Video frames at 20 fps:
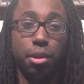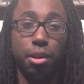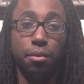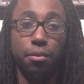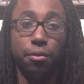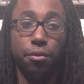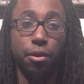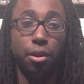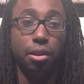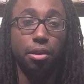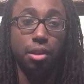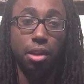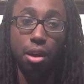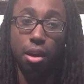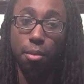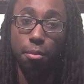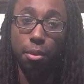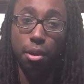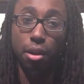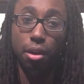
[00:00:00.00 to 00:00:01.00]
being fucked
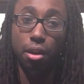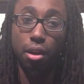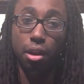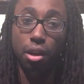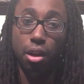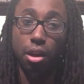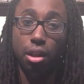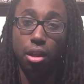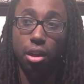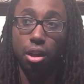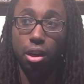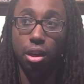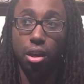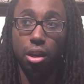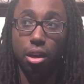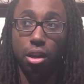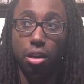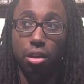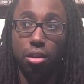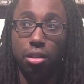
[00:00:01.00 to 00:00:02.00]
up,
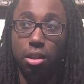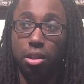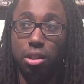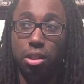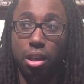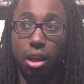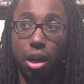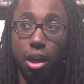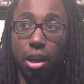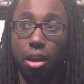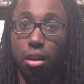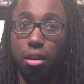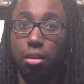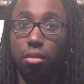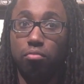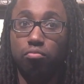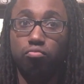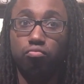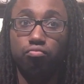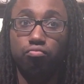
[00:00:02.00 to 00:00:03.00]
then it's like